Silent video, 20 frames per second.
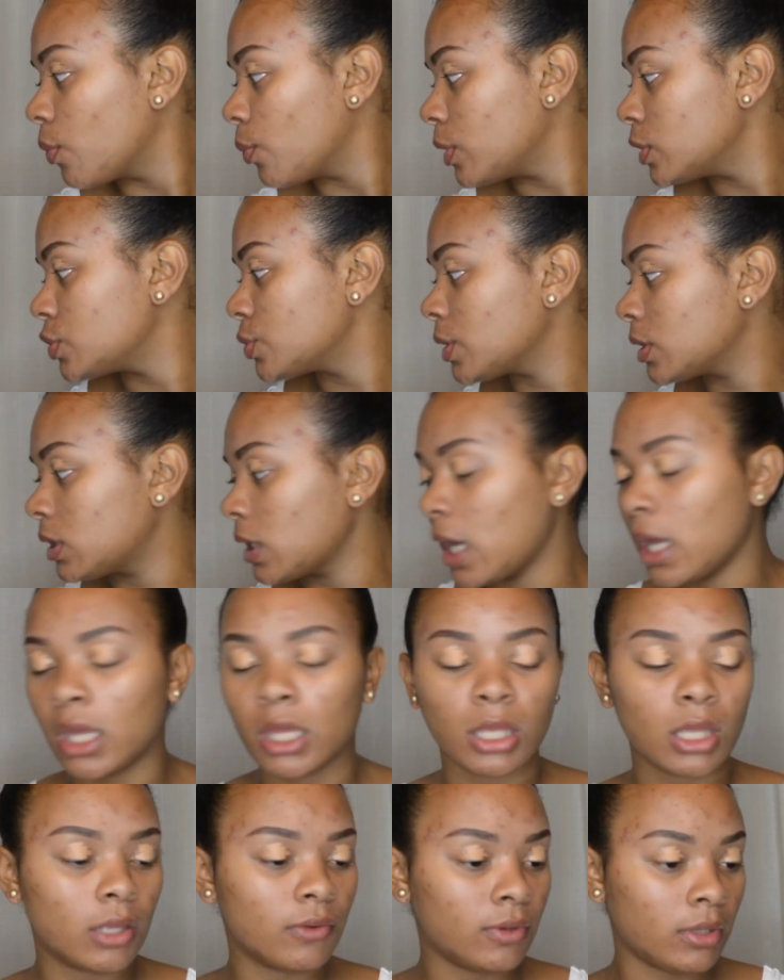Once you get the
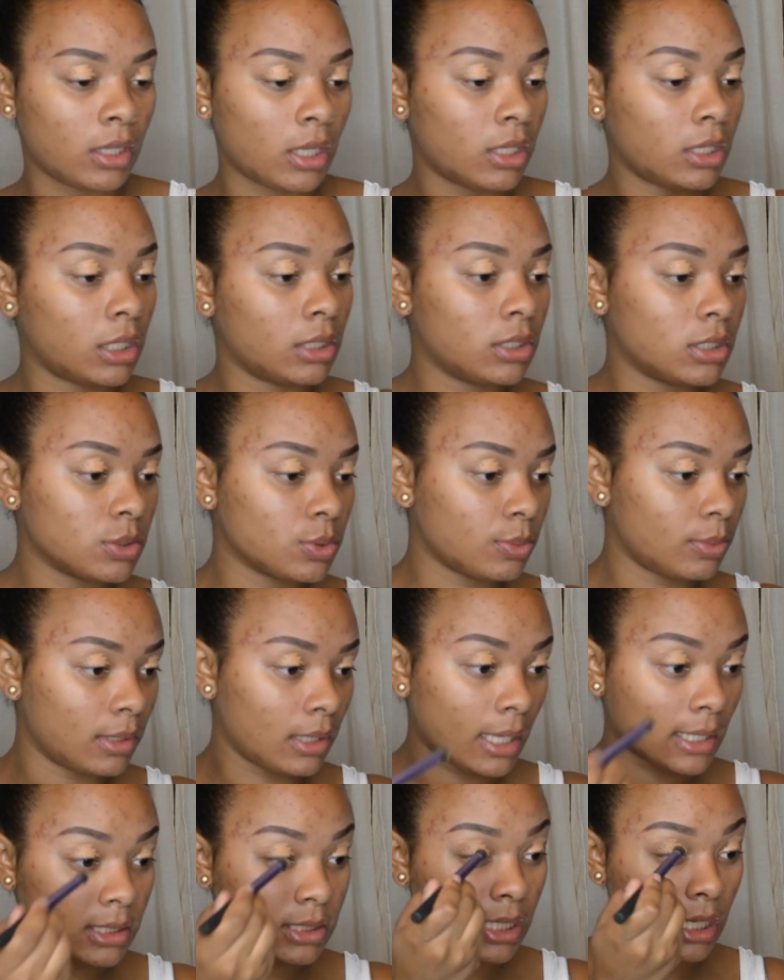hang of it, honey, this will be
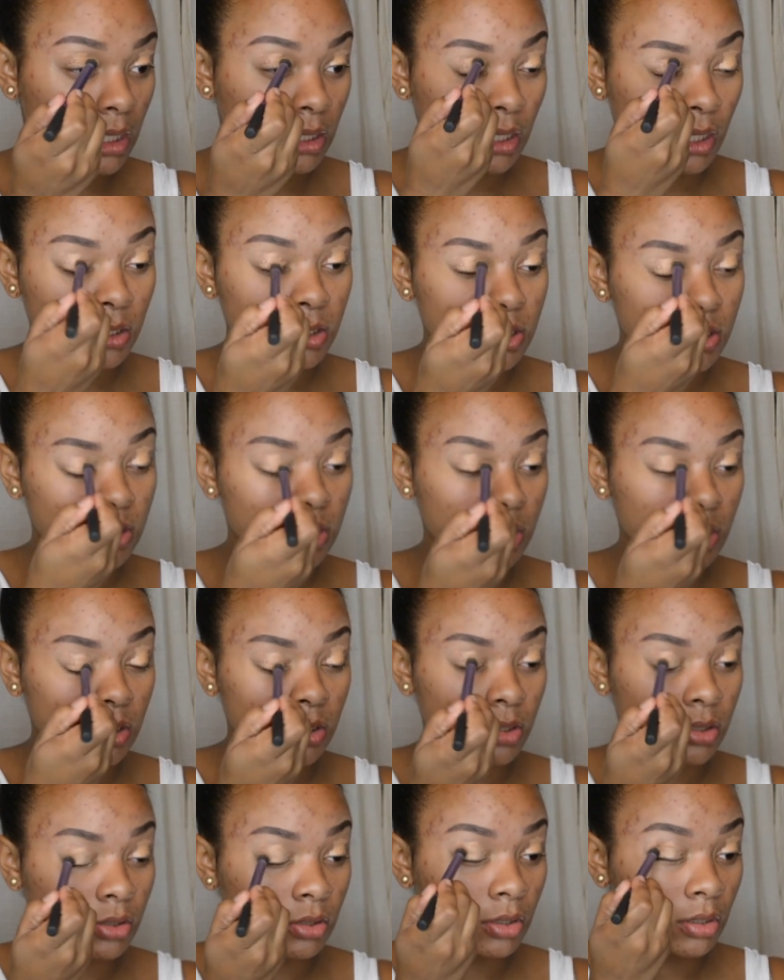like second nature to
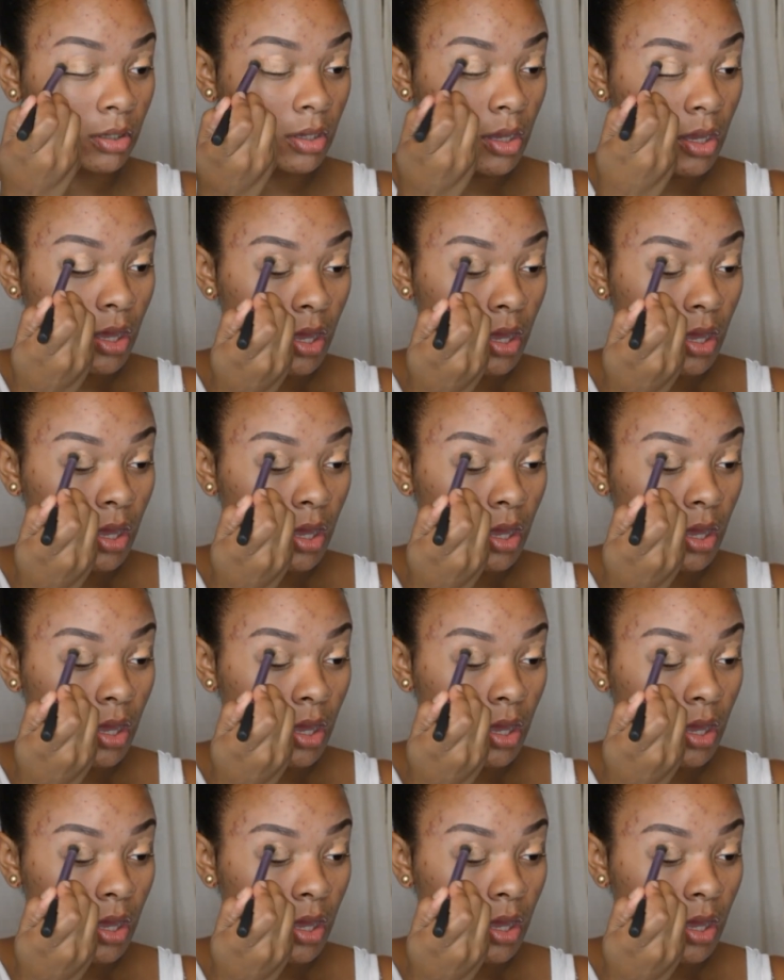you.